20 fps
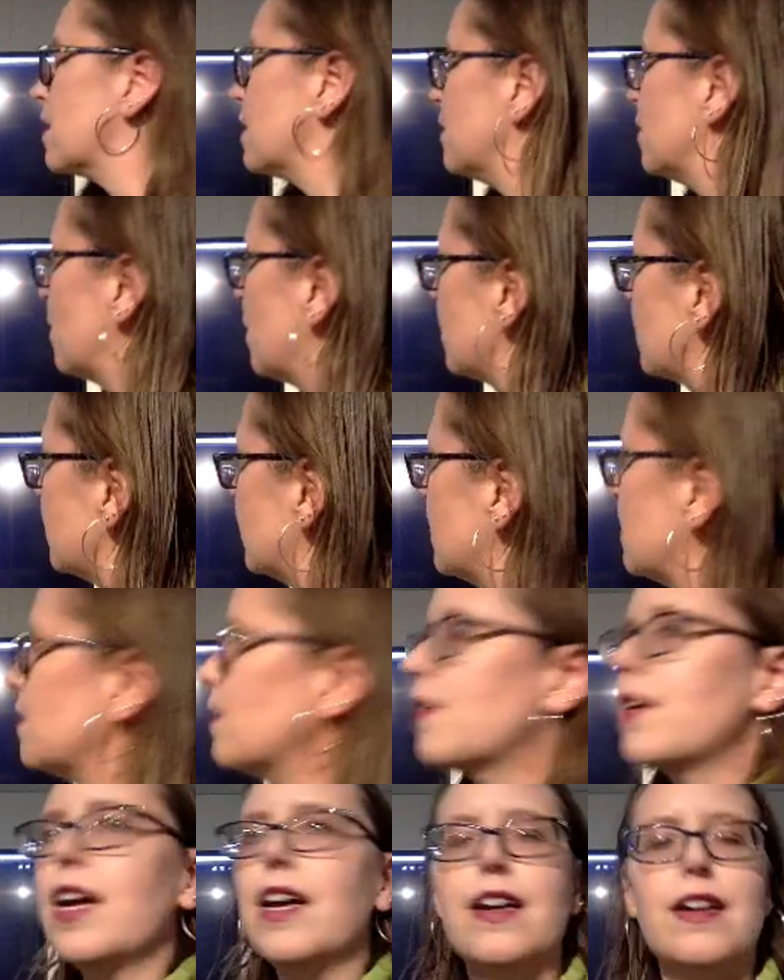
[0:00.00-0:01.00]
can you all see it
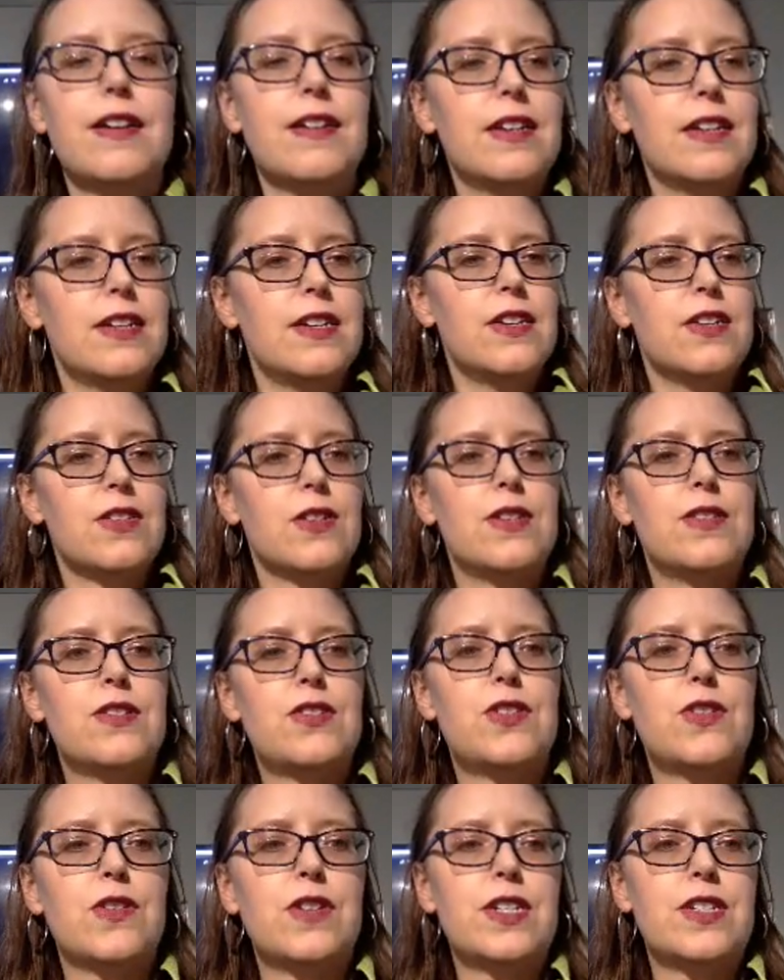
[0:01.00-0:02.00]
okay? So in the
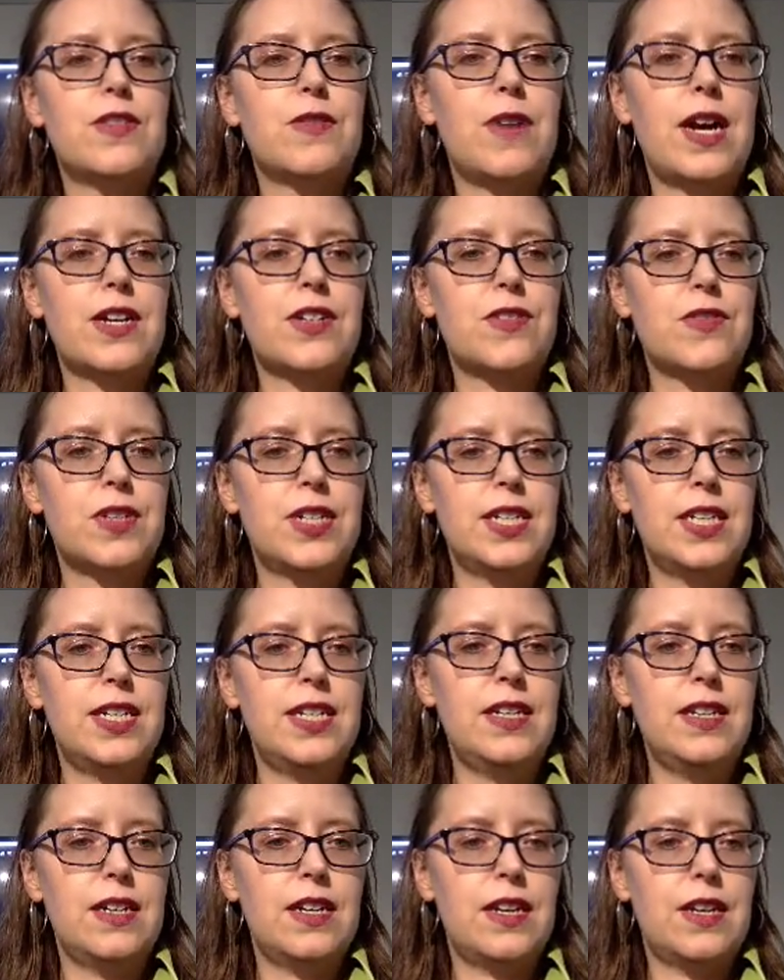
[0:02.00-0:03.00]
story
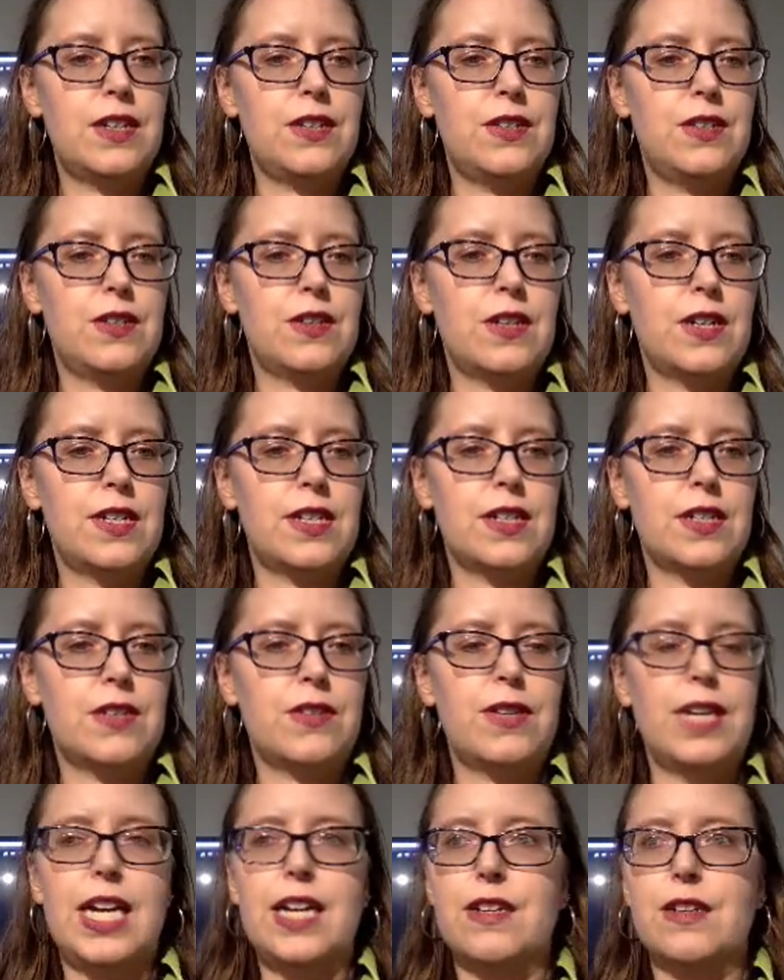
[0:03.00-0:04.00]
directory, you're going to
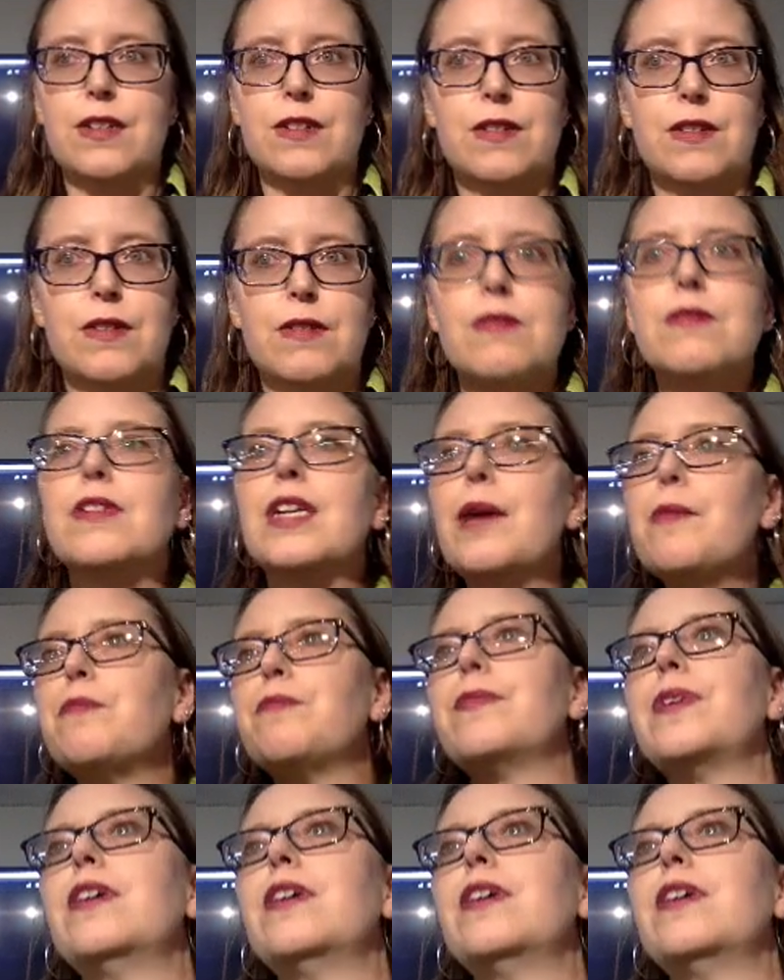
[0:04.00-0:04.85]
create your, yep.